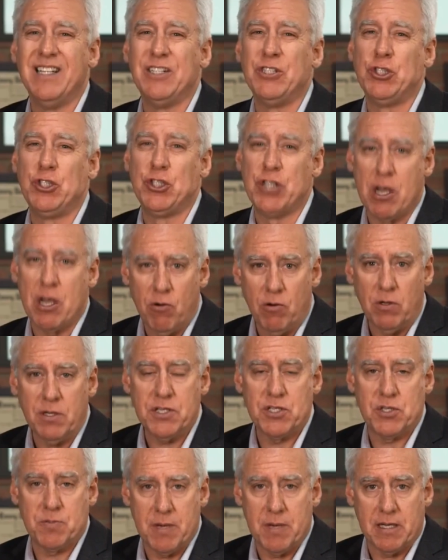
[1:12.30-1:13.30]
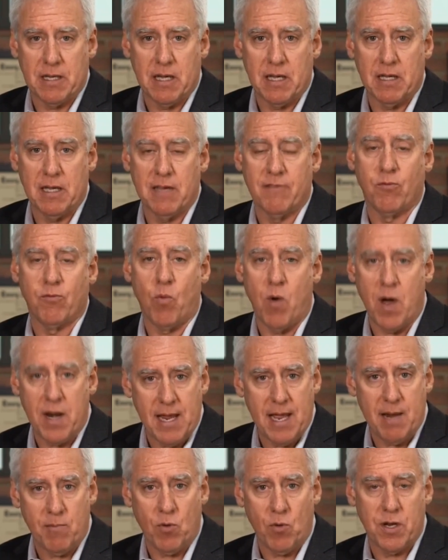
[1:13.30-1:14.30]
Generally speaking, if one
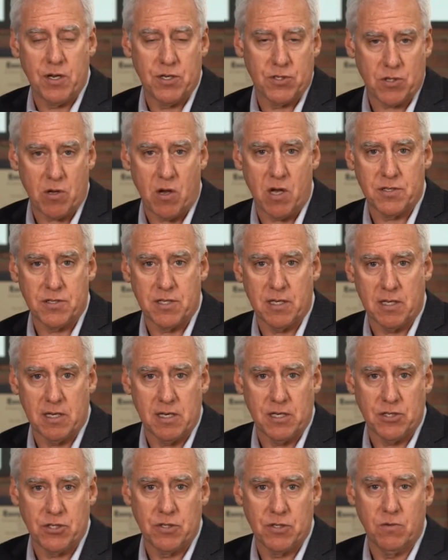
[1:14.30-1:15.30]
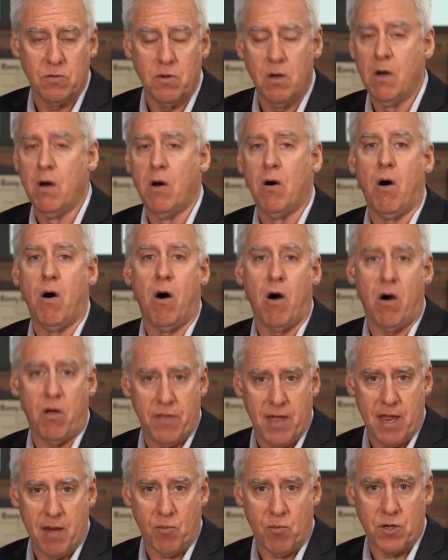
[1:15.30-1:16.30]
hemorrhoid is causing an issue, all
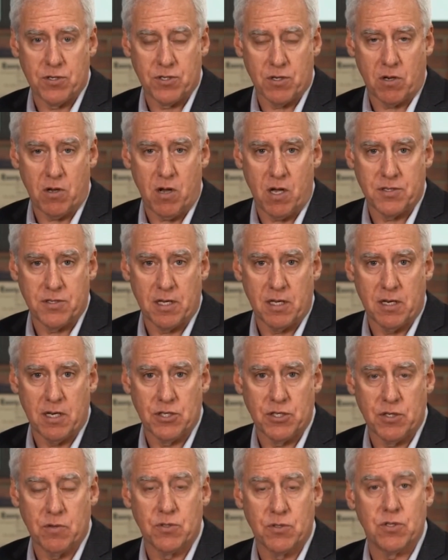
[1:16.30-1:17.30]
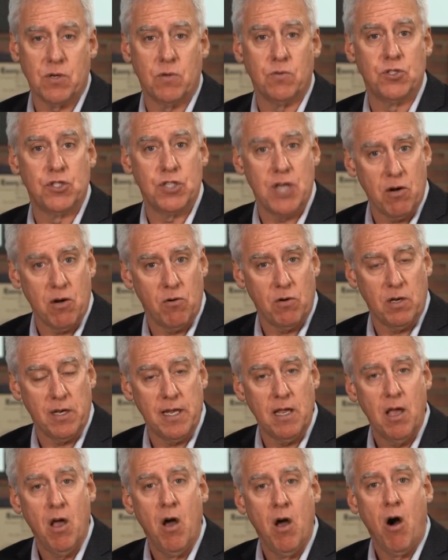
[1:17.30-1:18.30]
the hemorrhoids are causing an issue. And so
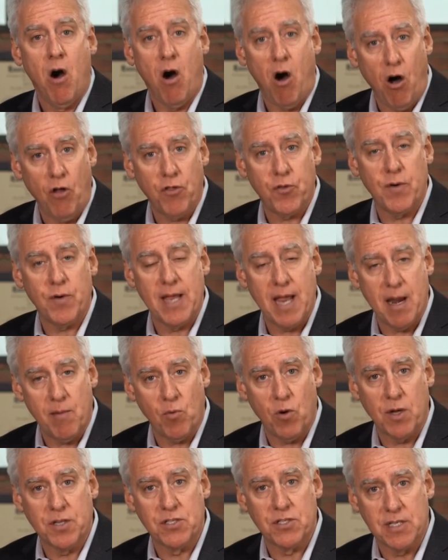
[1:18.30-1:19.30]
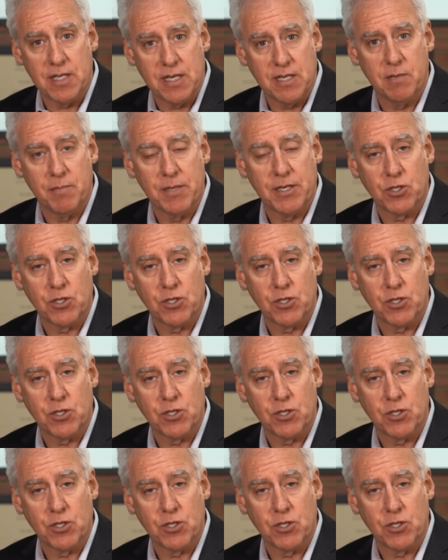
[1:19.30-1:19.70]
generally, all 3 hemorrhoids need to be